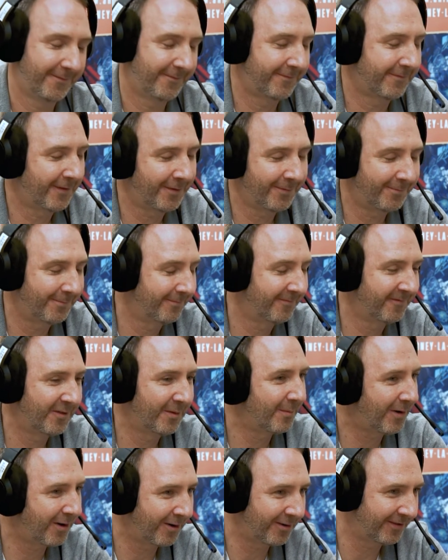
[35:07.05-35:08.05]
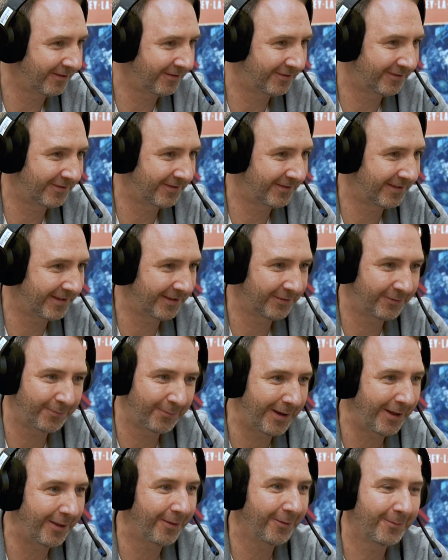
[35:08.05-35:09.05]
from from artists as
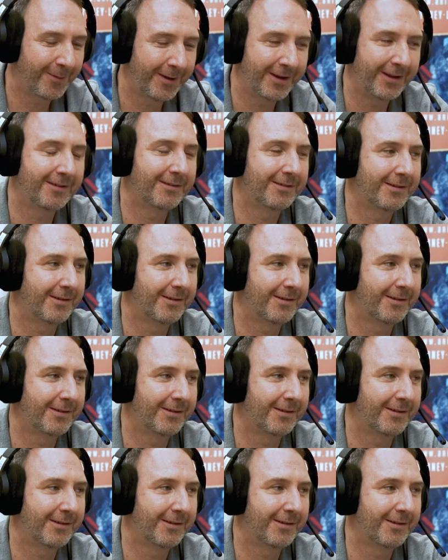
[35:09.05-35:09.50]
well, right?